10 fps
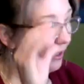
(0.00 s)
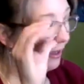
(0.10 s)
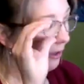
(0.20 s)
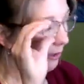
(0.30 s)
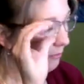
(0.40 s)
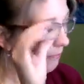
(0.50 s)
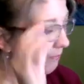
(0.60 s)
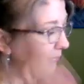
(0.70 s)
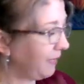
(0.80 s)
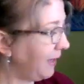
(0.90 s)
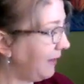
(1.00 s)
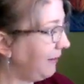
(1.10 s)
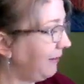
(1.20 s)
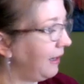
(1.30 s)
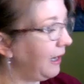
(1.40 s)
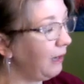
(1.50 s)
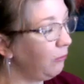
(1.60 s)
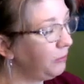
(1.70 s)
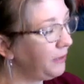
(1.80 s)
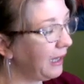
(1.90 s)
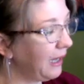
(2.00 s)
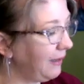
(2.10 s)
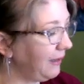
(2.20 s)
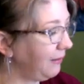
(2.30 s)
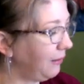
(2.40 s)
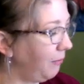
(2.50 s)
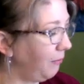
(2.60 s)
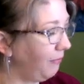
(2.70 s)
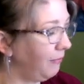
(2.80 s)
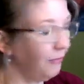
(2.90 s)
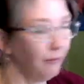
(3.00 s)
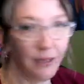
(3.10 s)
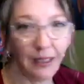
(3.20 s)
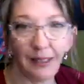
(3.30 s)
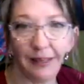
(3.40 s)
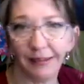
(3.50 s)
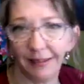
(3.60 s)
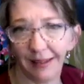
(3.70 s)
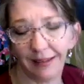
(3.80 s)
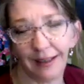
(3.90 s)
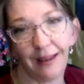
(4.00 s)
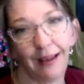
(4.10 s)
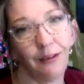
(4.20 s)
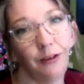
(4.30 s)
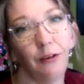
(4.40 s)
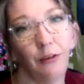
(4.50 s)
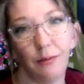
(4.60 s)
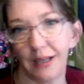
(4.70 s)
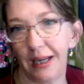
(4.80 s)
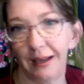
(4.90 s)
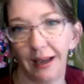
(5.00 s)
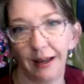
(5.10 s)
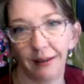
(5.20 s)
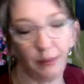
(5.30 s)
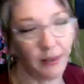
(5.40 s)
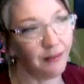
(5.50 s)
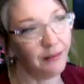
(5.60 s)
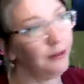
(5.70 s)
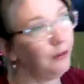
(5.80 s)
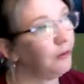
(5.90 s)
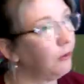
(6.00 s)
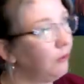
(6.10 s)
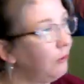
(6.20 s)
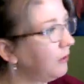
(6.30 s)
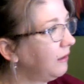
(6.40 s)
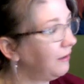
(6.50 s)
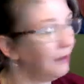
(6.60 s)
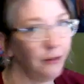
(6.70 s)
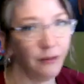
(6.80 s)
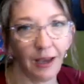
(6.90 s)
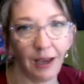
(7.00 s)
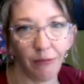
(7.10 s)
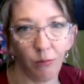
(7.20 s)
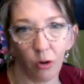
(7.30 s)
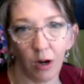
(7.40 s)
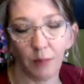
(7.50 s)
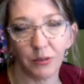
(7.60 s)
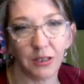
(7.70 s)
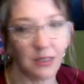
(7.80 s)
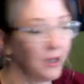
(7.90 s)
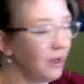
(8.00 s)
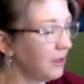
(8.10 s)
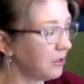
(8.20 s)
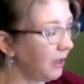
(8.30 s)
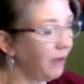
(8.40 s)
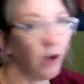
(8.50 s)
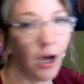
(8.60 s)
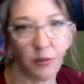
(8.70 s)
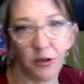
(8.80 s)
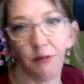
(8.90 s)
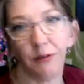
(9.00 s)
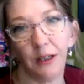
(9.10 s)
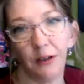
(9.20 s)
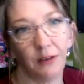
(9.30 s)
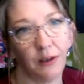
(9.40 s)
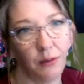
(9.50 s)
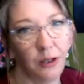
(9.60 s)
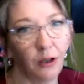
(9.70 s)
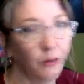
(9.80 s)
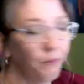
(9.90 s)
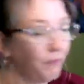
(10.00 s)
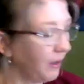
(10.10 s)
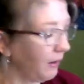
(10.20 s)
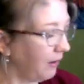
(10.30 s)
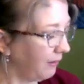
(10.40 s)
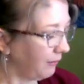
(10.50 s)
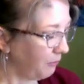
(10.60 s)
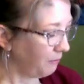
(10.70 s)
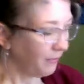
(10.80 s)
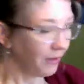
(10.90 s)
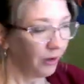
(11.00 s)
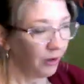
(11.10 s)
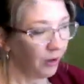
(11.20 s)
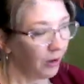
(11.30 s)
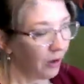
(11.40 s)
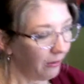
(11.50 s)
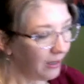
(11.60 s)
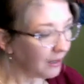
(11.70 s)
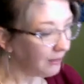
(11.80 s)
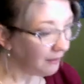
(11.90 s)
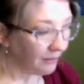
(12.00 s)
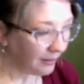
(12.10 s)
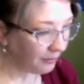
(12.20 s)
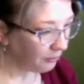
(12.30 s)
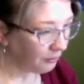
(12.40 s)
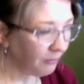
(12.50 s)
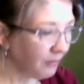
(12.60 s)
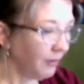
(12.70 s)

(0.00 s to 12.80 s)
And that's it. And I will be adding some readings and things like that to the website as we continue to grow and we continue to have more options. So I'll have optional videos as we go. So, all right. And then day 2.